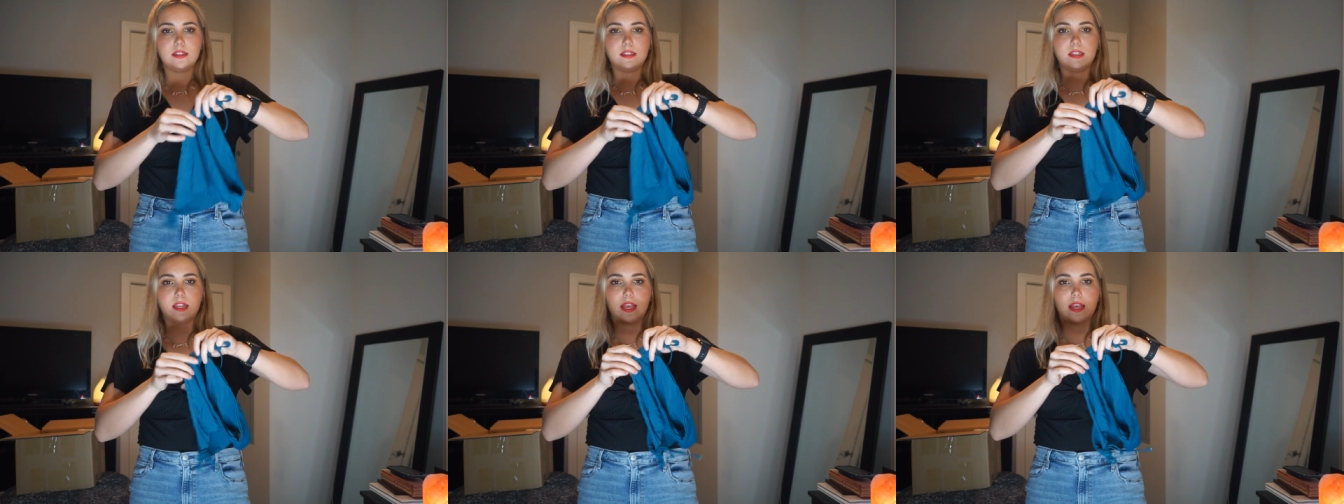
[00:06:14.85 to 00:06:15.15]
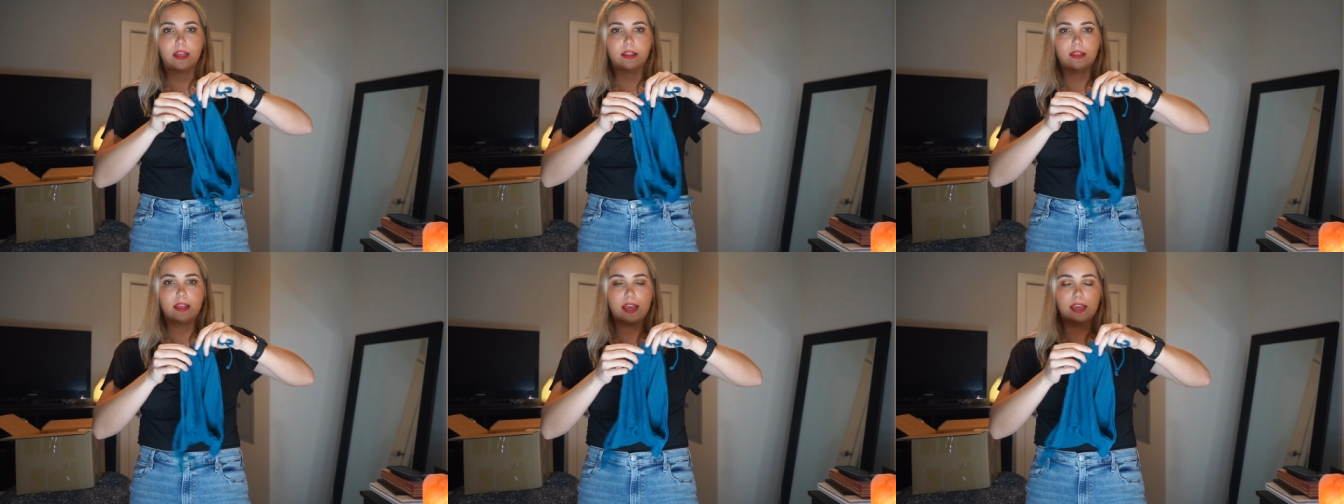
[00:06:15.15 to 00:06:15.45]

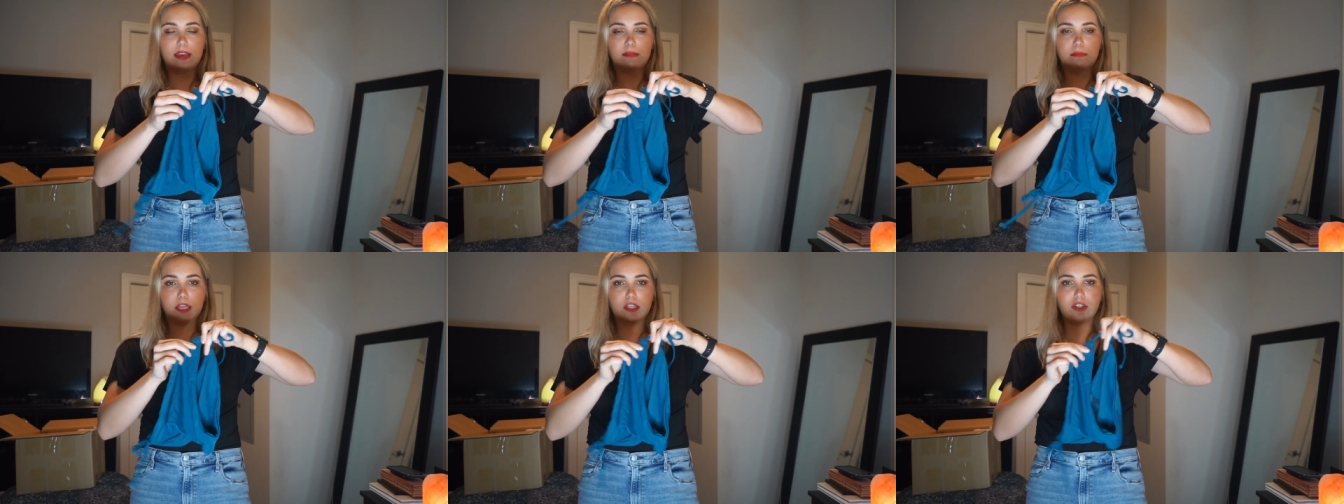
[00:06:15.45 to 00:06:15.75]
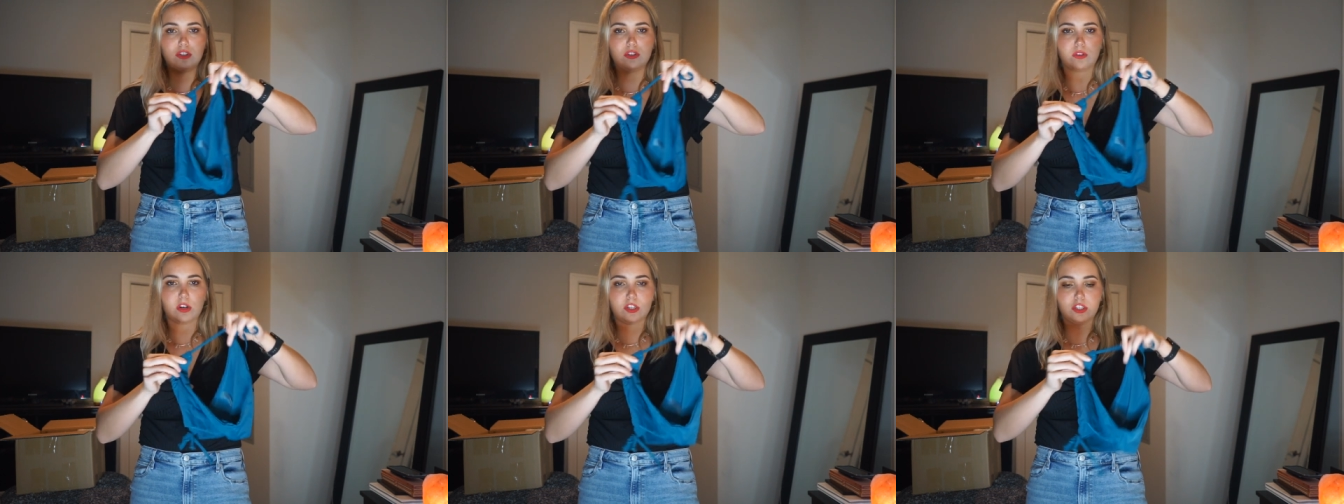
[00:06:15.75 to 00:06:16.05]
to, they can be
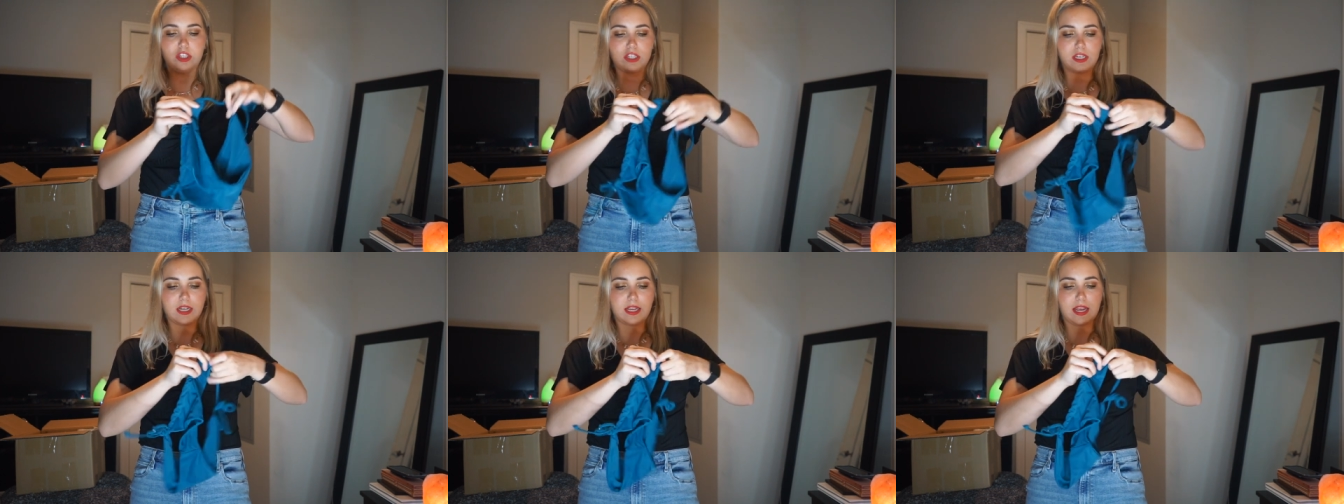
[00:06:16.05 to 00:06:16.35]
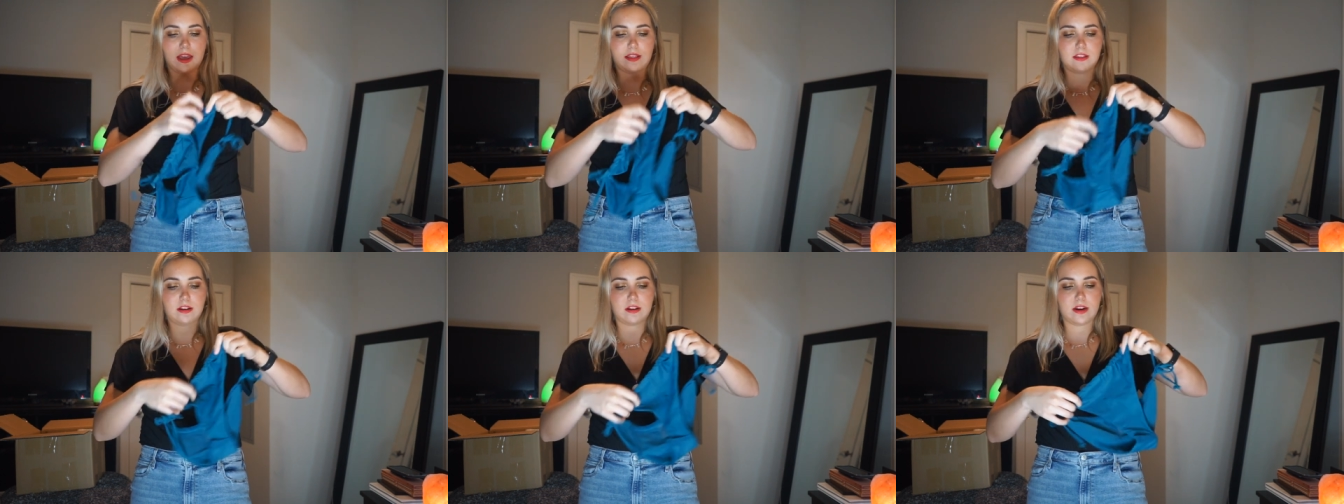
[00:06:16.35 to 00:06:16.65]
scrunched
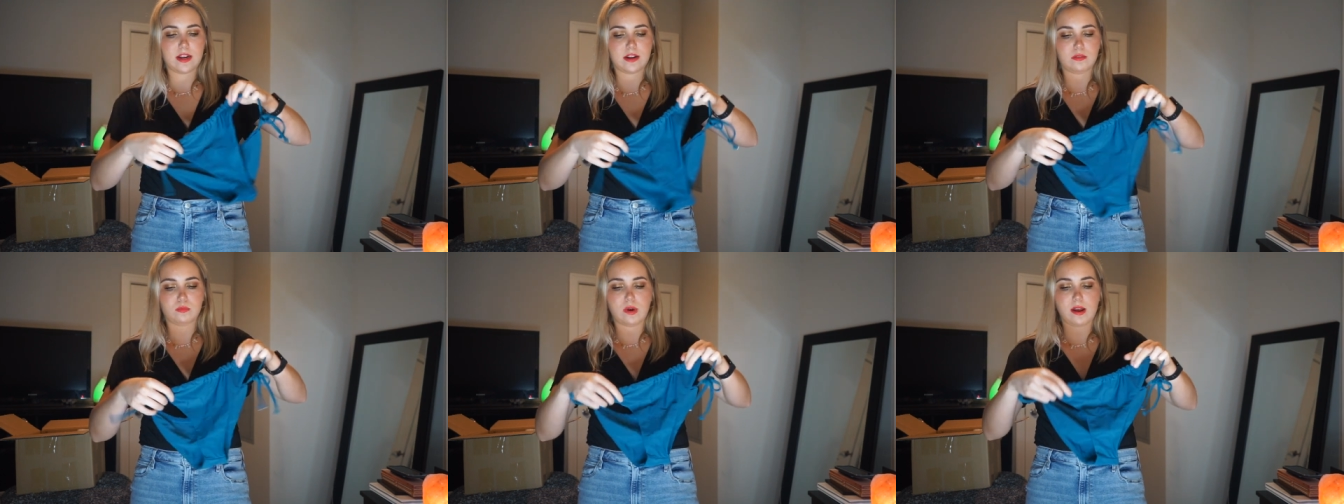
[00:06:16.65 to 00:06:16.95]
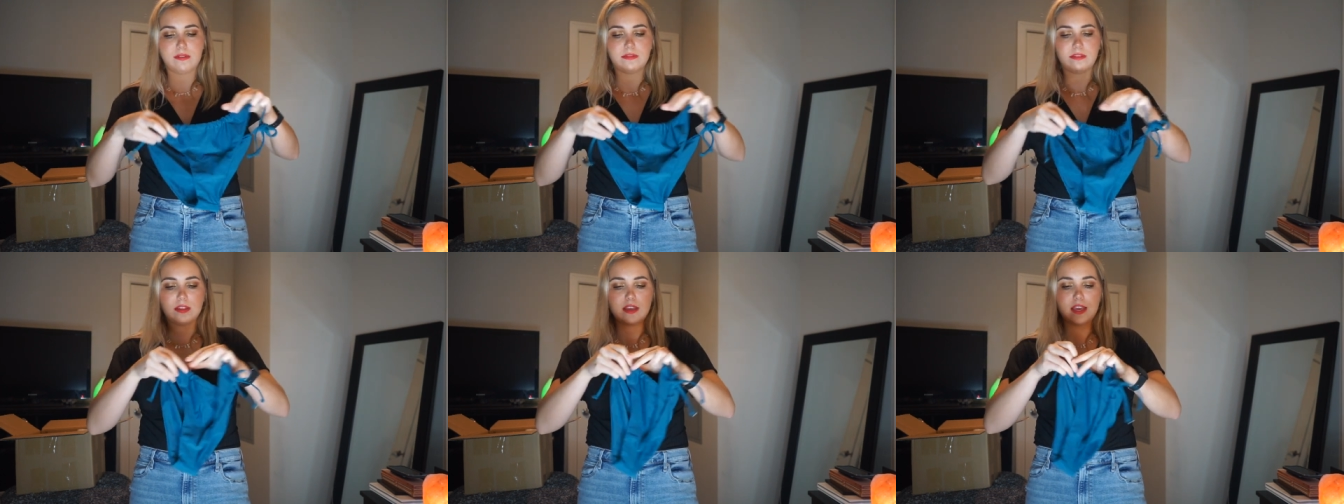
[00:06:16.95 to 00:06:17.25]
together and
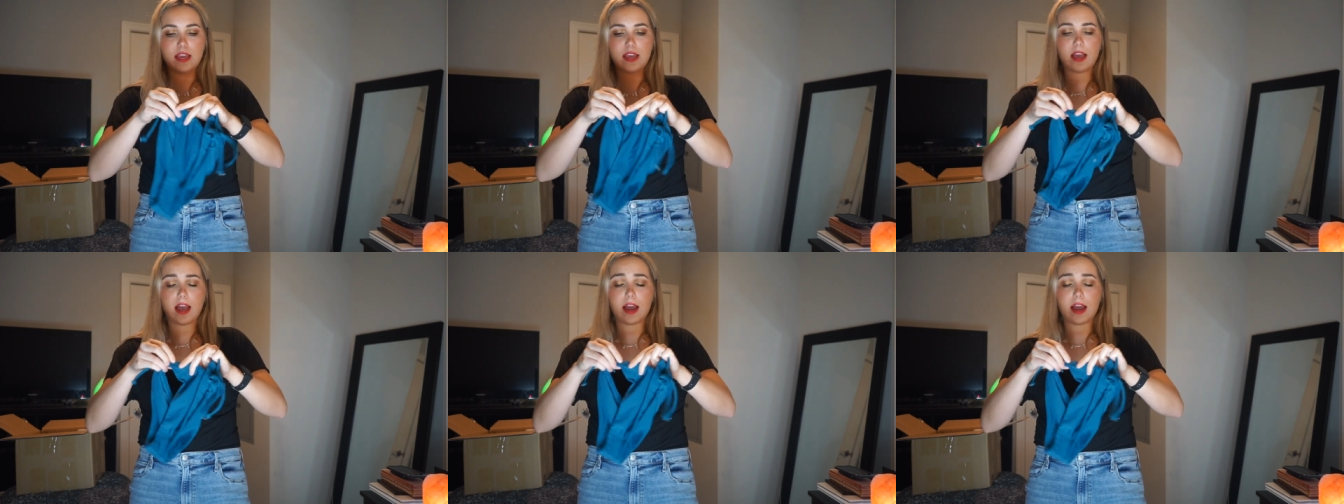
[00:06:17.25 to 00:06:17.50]
roughly.